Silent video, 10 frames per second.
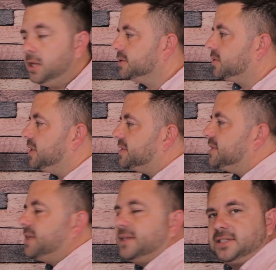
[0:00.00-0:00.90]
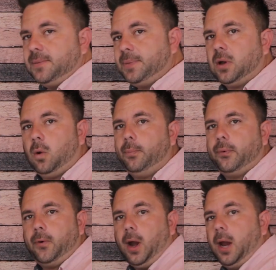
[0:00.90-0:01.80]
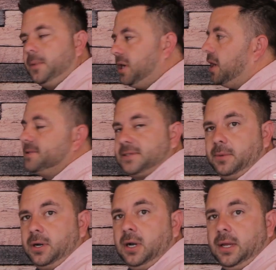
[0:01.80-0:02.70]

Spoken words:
So this is a typical prime customer.